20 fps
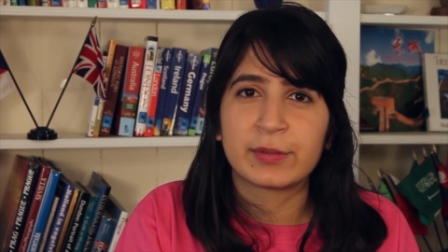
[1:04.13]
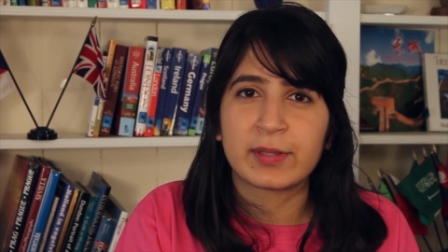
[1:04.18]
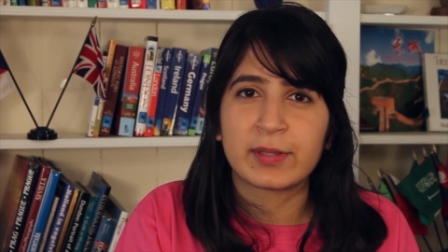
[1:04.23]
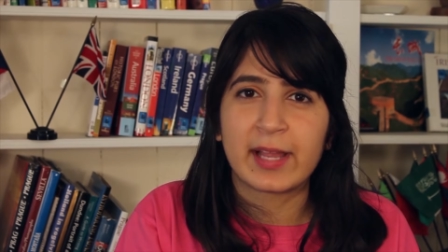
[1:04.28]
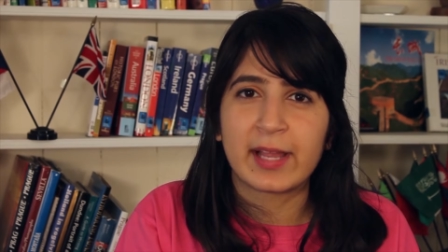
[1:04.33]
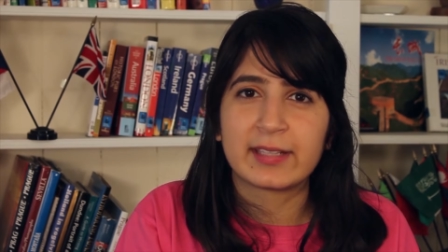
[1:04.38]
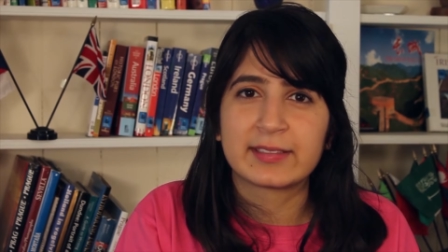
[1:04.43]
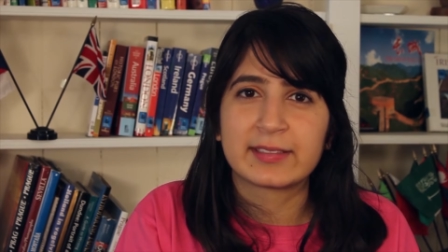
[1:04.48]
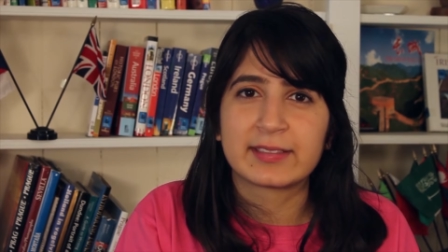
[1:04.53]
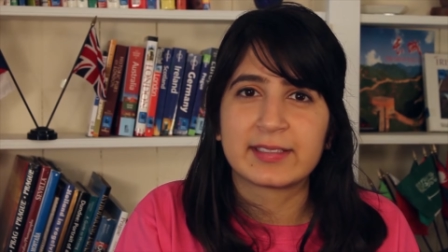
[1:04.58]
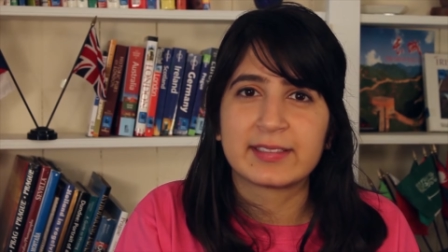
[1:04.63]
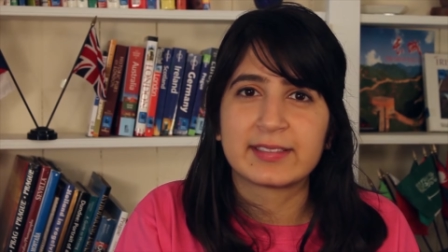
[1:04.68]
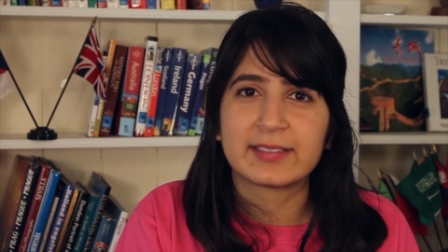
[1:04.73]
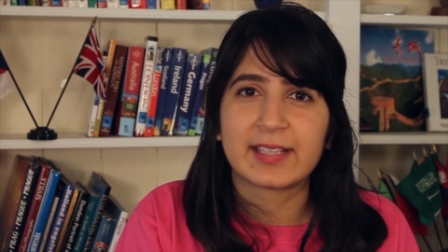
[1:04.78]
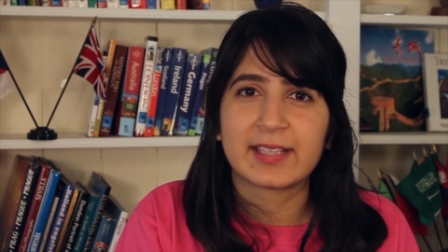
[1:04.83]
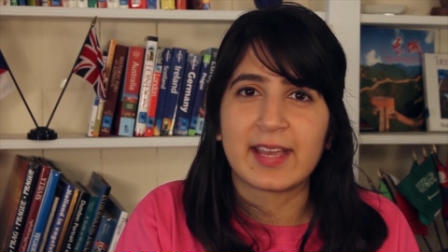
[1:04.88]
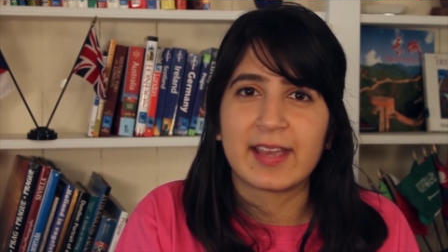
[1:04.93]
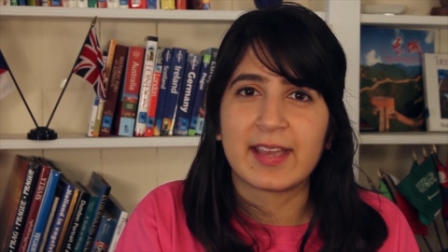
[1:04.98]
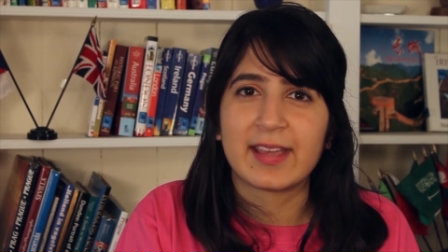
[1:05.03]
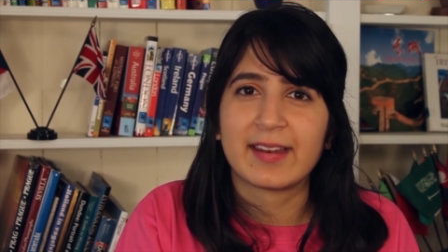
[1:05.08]
classes,
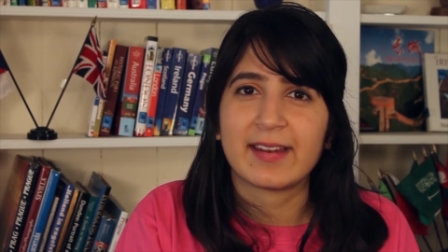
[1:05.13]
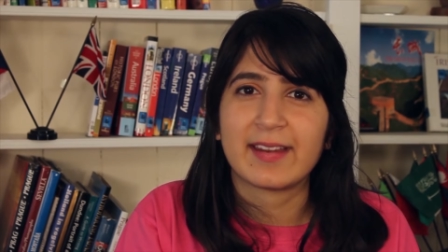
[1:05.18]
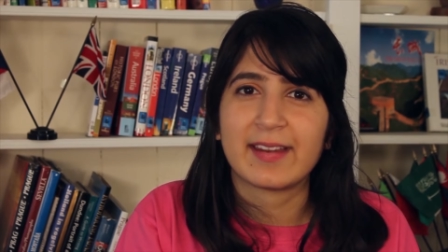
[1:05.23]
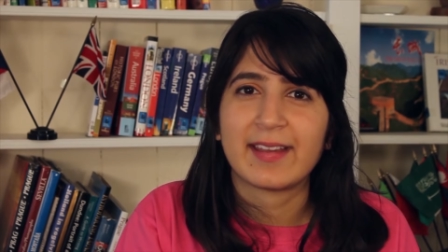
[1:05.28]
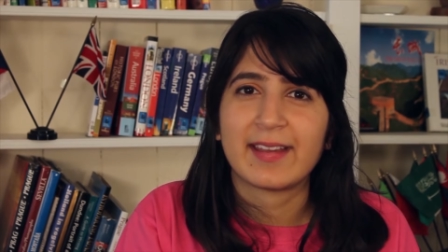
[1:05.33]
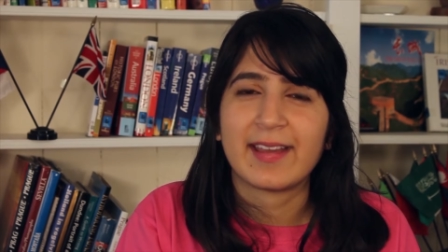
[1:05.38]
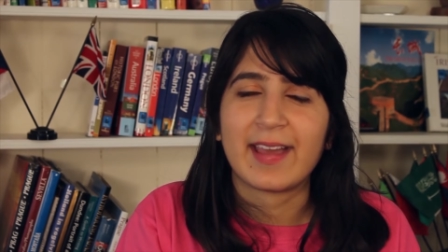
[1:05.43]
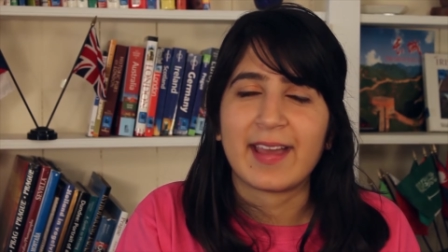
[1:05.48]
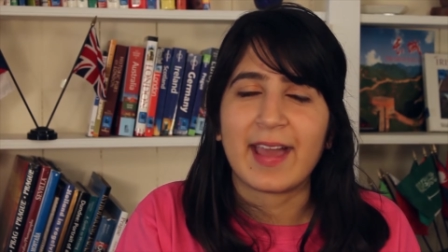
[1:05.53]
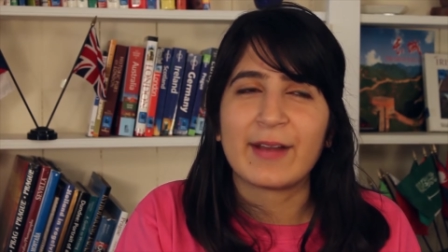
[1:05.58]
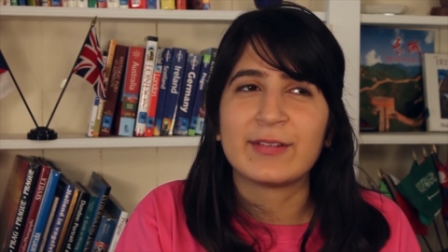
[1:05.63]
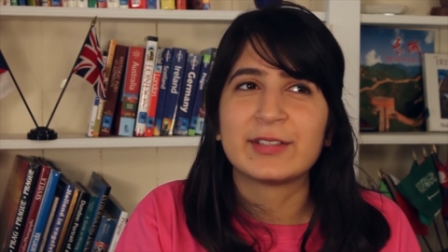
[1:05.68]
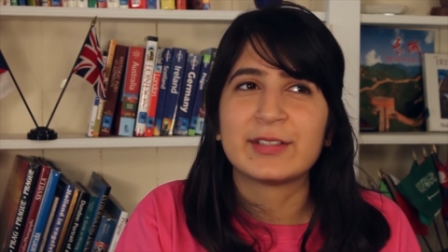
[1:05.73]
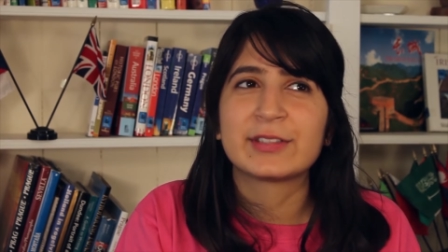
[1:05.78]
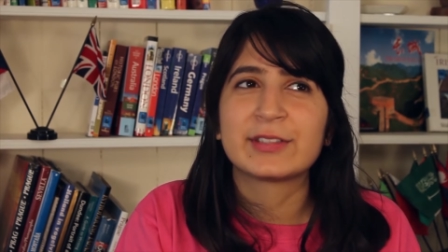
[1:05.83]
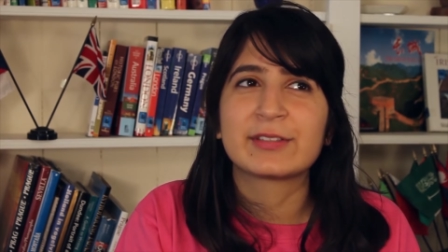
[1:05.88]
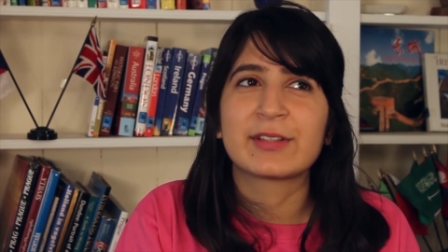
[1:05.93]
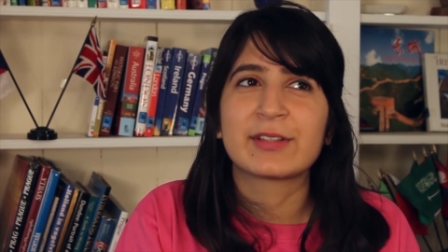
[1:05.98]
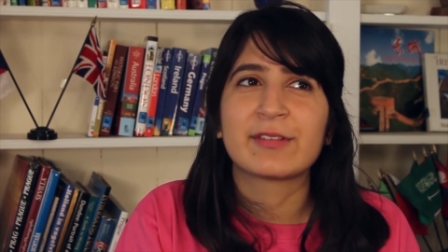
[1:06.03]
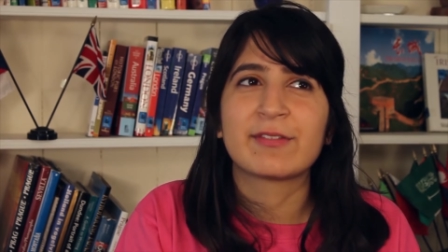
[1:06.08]
and it was
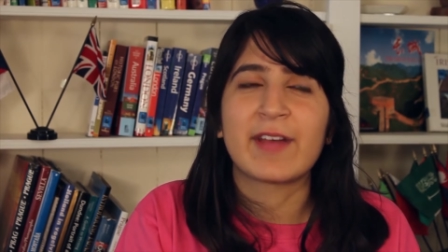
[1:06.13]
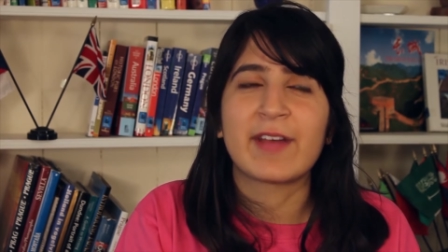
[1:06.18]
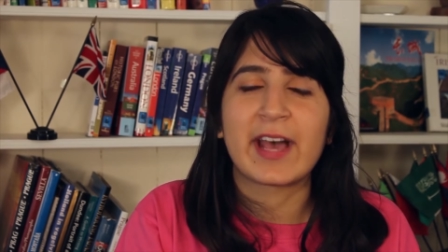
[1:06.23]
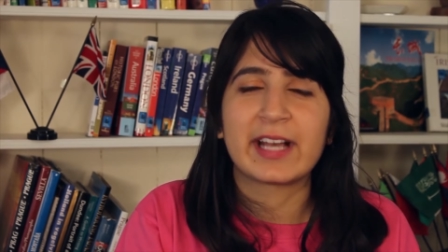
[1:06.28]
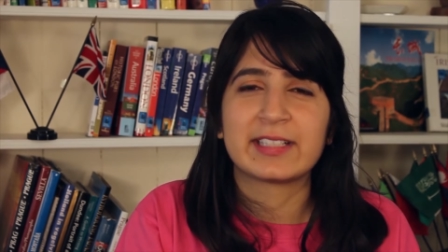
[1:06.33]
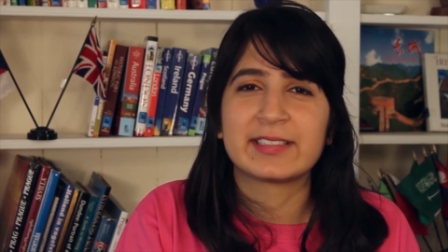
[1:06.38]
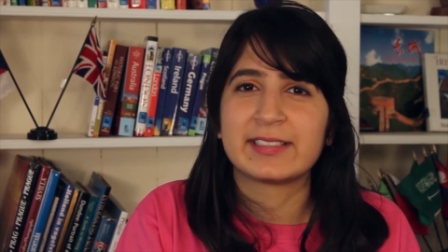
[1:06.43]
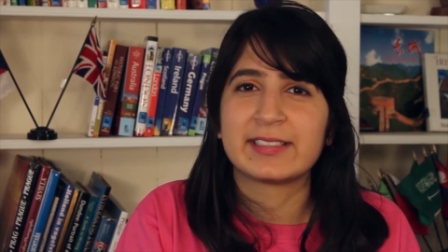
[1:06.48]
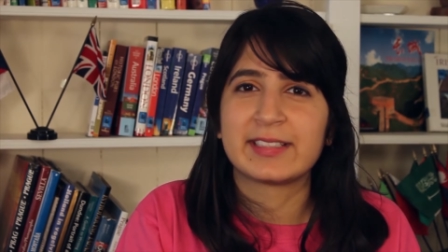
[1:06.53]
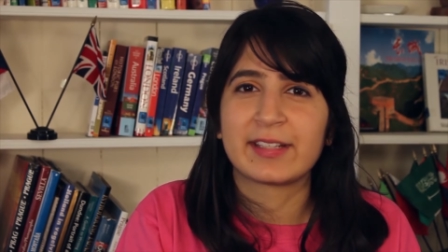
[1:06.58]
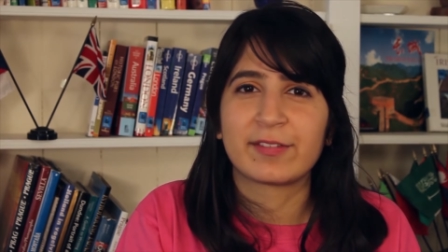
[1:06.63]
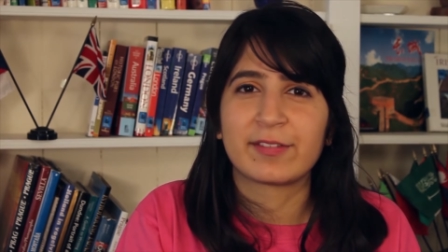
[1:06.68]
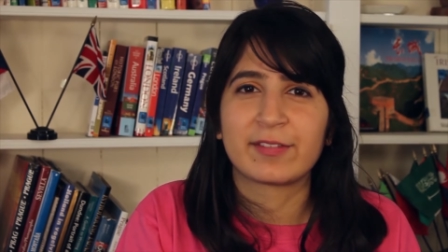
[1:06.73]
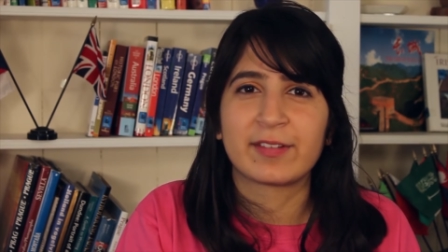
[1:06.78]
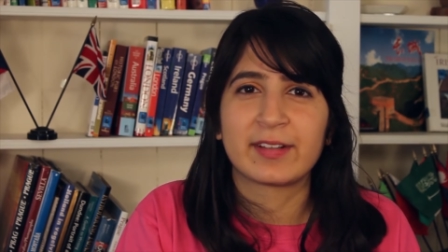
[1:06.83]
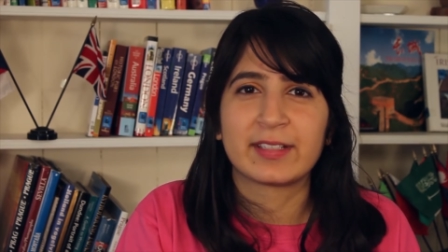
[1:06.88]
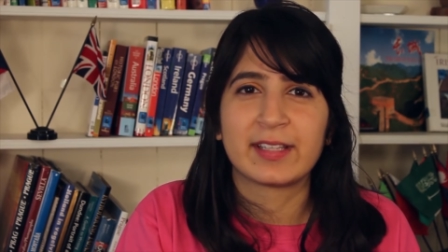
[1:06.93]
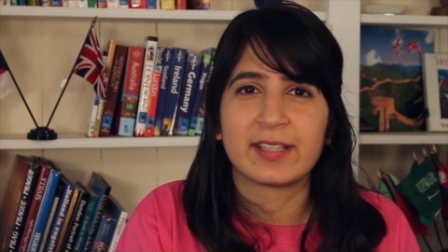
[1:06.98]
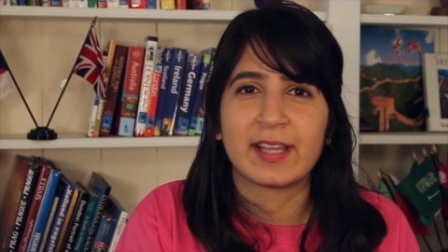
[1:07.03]
just vastly different.